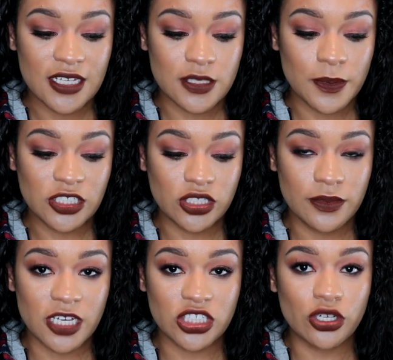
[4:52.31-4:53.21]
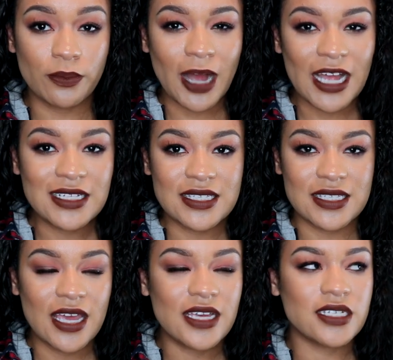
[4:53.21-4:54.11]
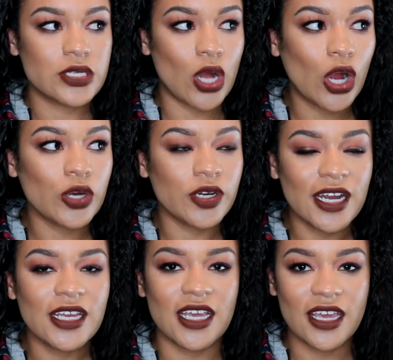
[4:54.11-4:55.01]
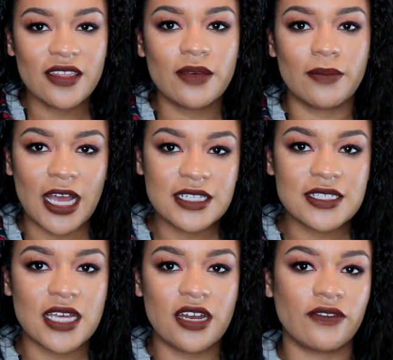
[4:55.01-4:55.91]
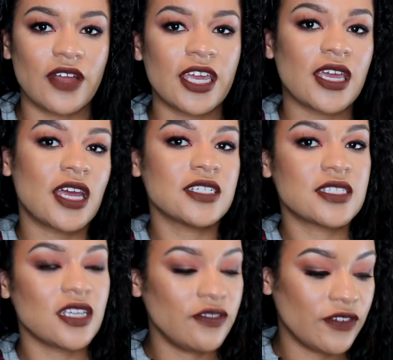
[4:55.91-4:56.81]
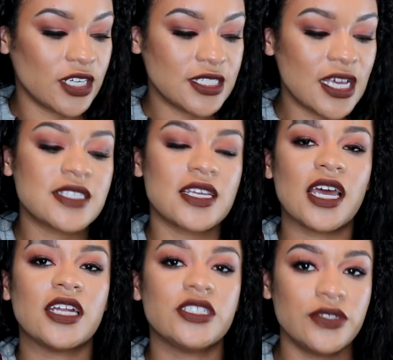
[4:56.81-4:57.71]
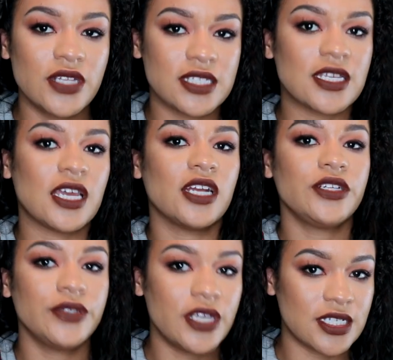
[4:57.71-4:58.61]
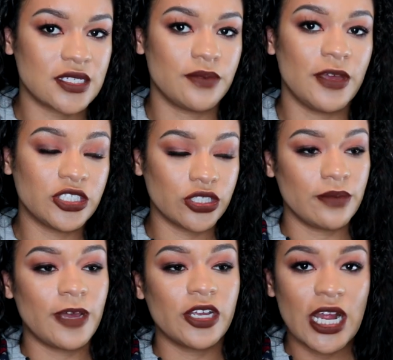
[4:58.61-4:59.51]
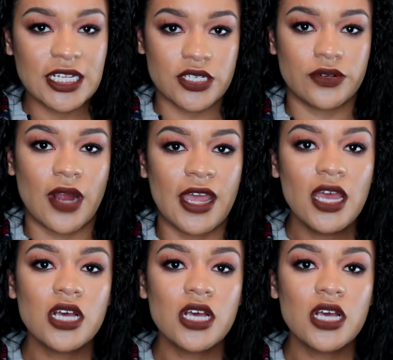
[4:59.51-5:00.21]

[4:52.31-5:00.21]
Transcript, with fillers: especially because your mindset is already in the mindset of like, I gotta study for a test, I gotta do this, I gotta do this to make sure that my grades are right.